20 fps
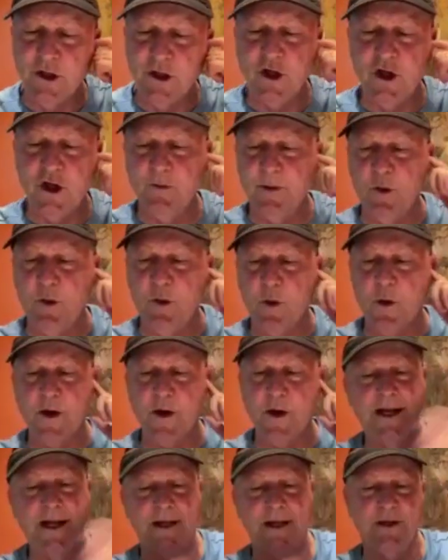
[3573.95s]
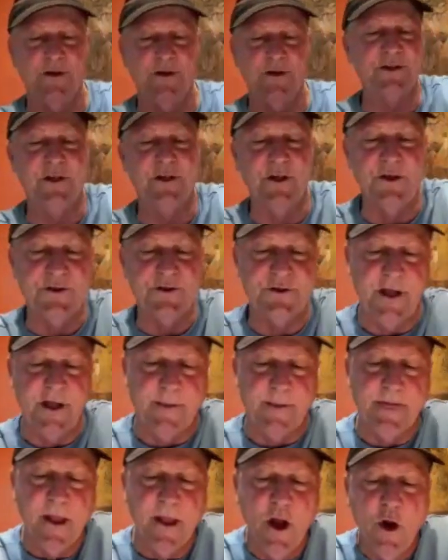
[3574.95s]
you could be working on your skill
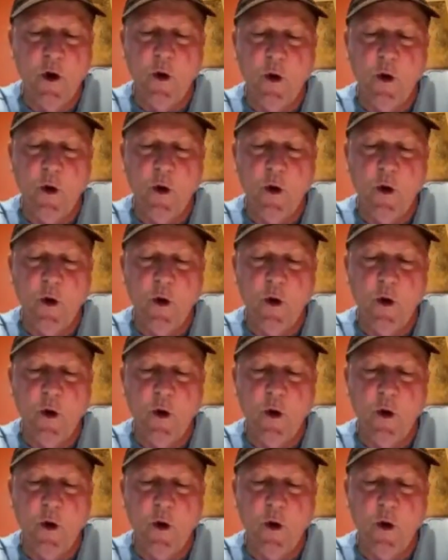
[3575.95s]
set.